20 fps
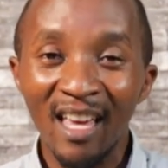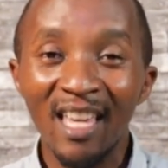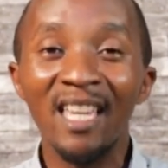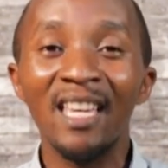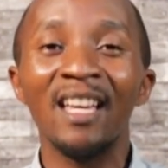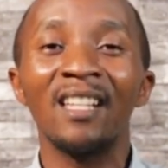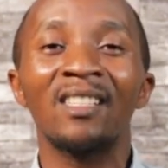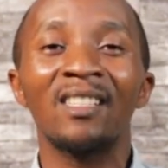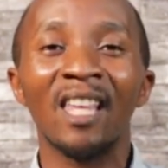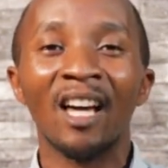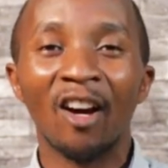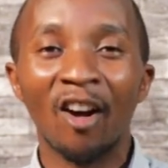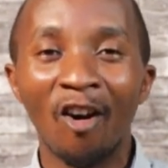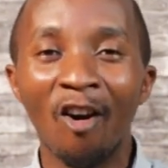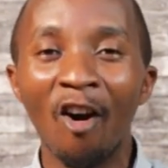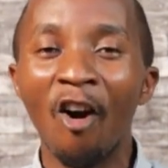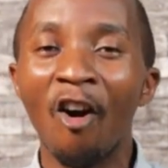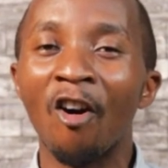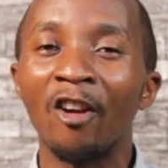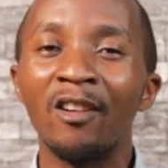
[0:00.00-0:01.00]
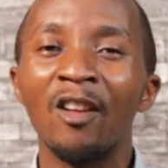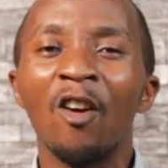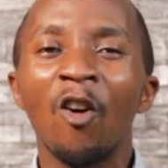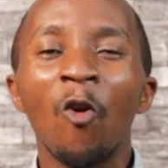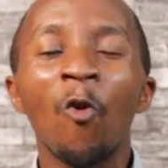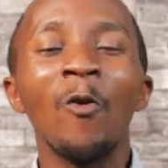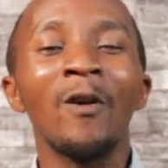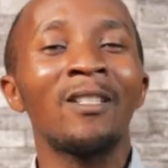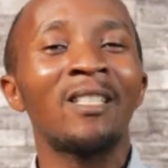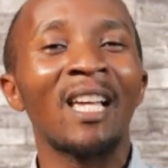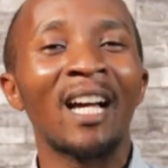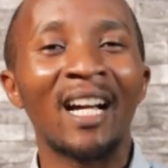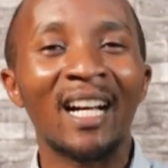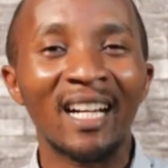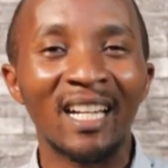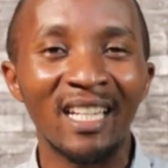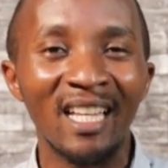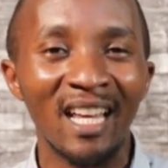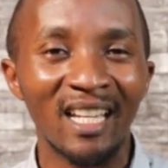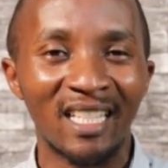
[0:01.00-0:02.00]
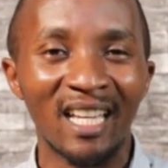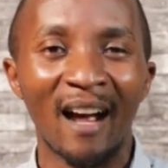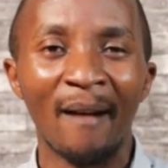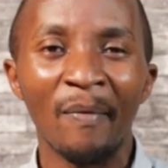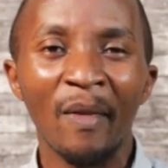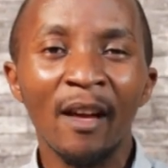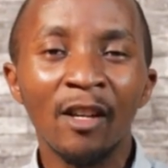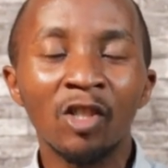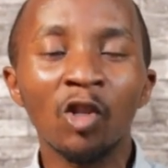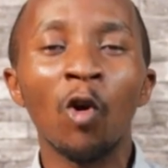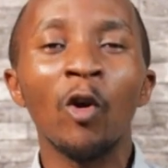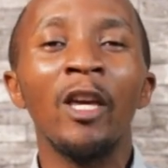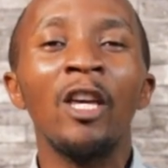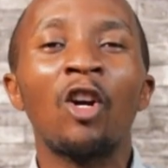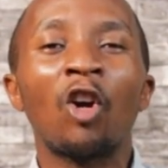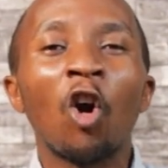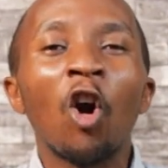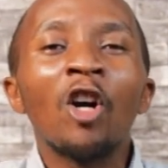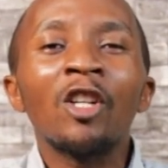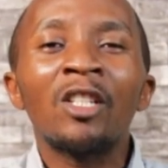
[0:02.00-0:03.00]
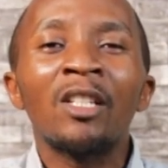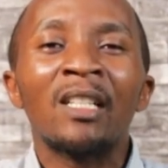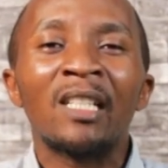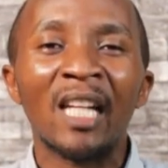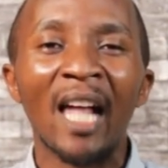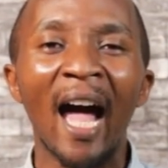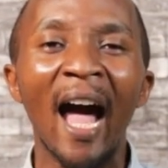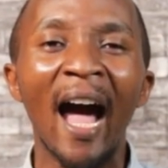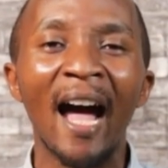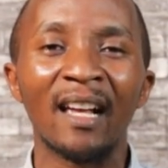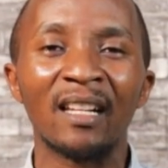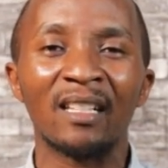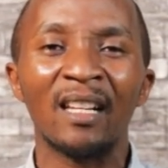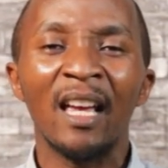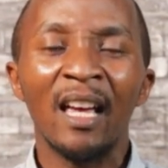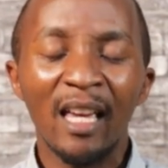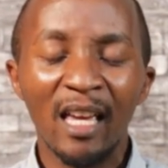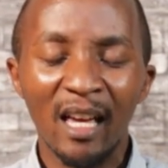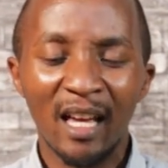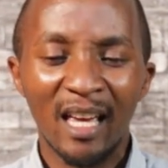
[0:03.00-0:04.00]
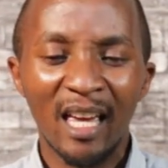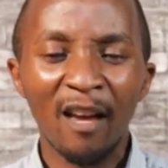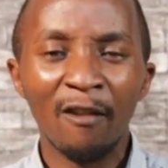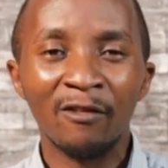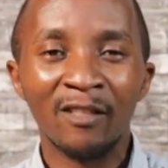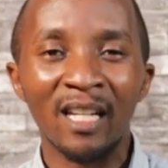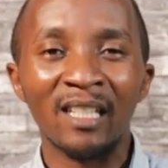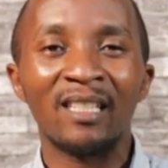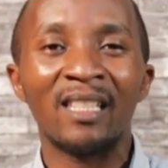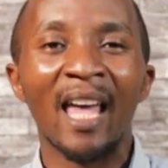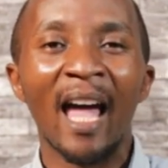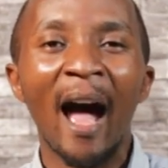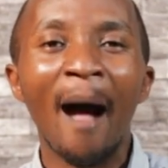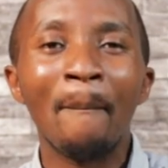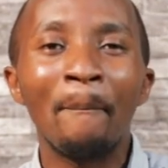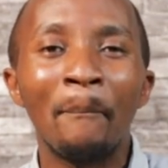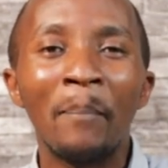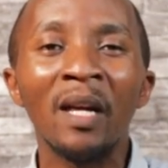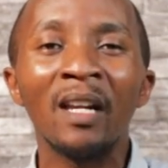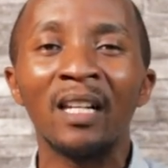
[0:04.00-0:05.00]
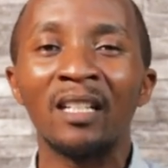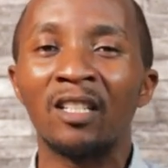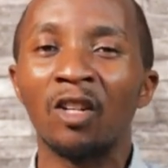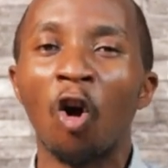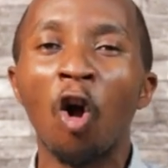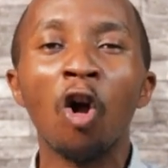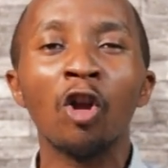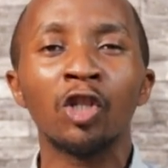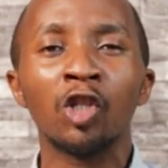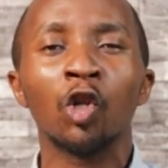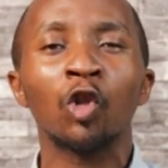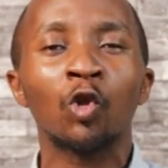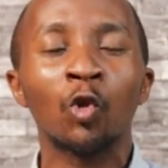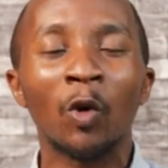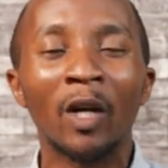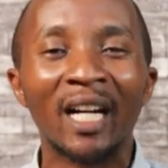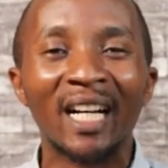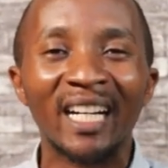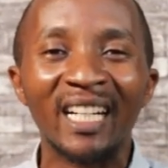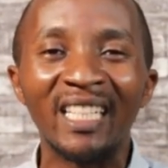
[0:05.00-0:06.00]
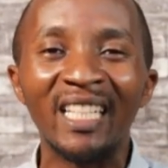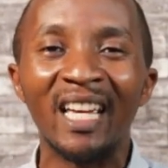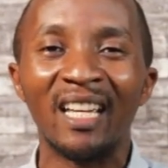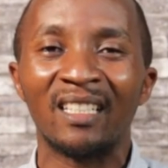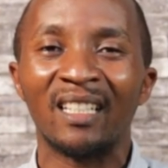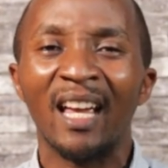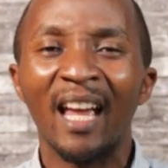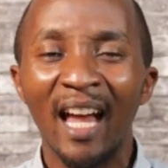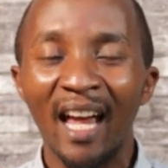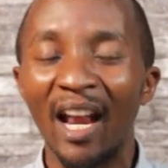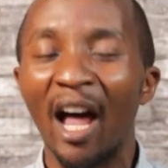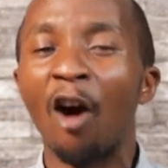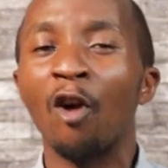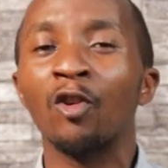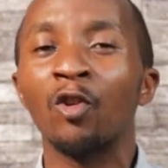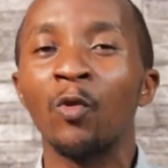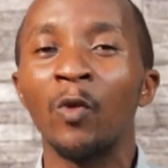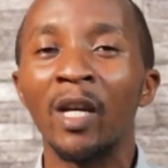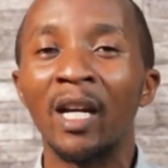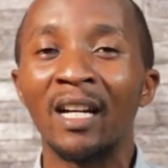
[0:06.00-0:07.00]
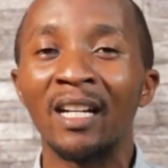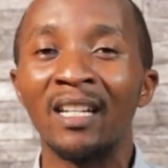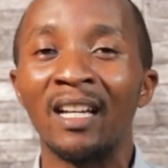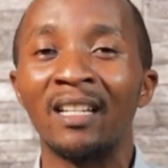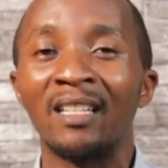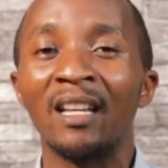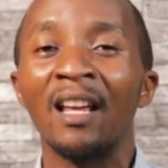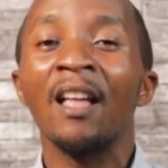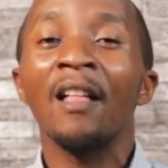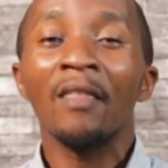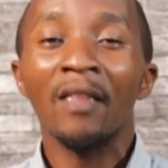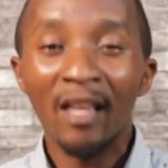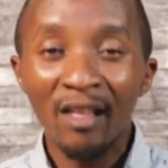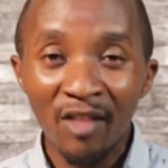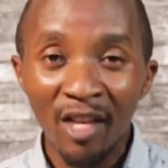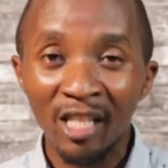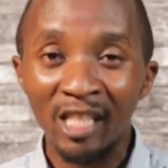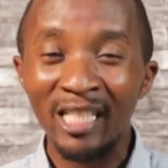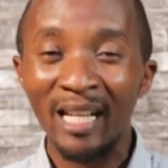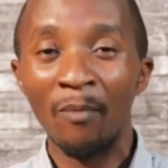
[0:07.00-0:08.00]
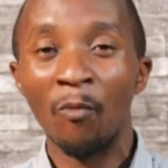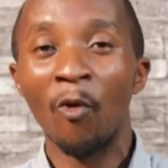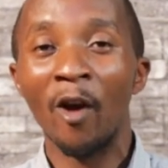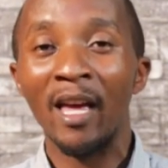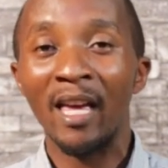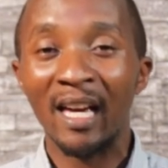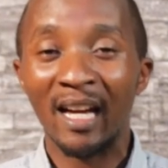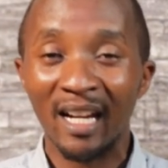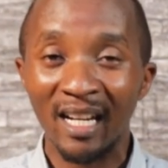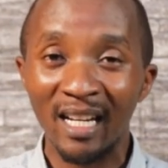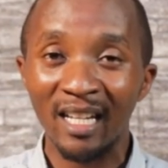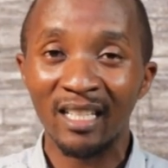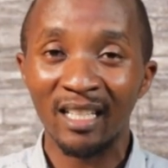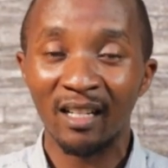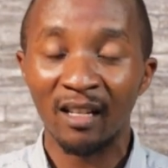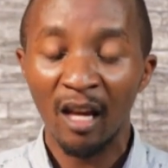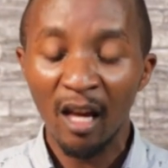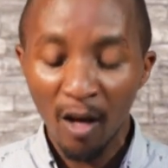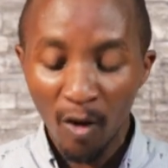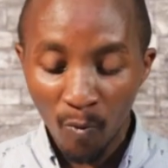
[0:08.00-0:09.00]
He is the God who is the creator. So he causes us, he gives us the ability also to create. And how do we create? In the same way he created.